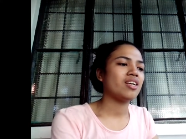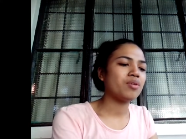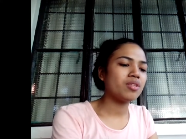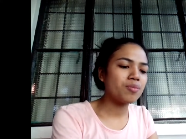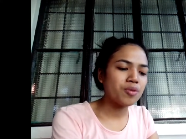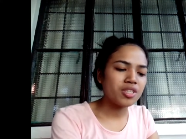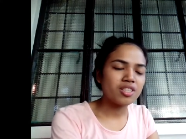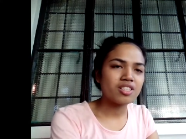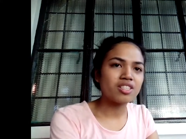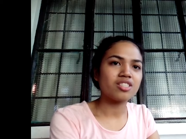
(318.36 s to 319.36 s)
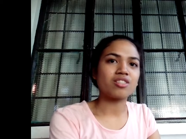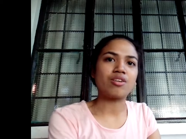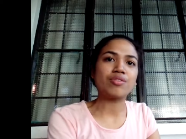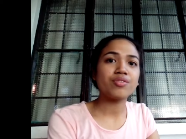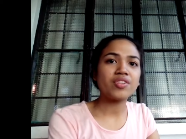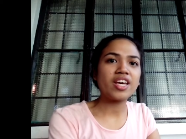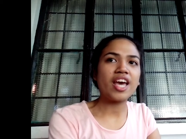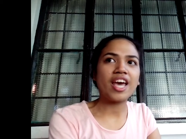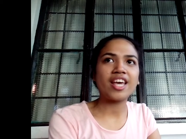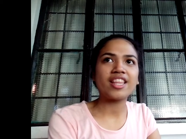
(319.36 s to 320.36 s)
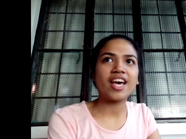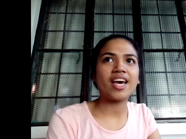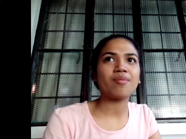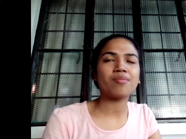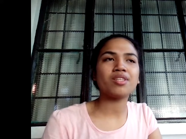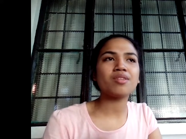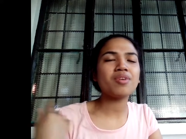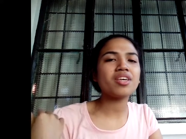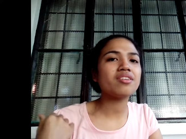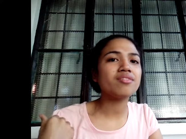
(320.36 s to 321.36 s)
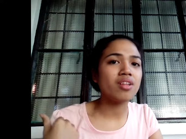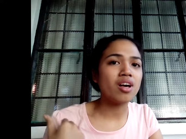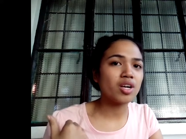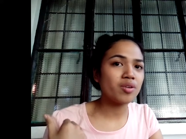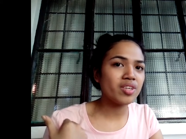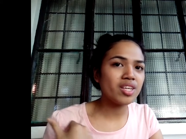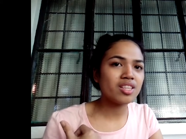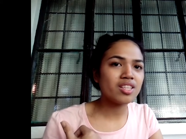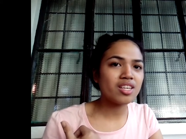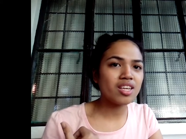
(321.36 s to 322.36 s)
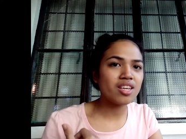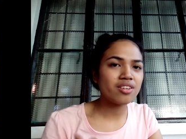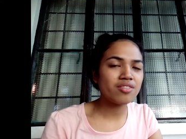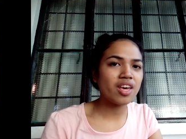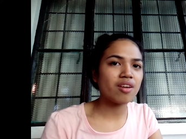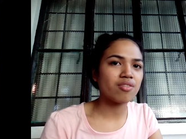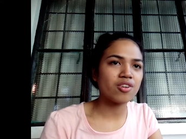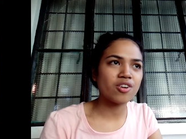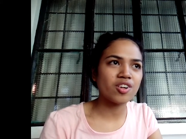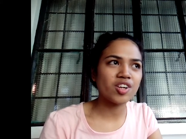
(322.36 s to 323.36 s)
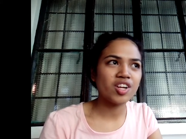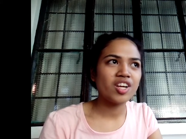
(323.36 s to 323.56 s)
I'm gonna print stuff and I'm gonna make a vlog of it if ever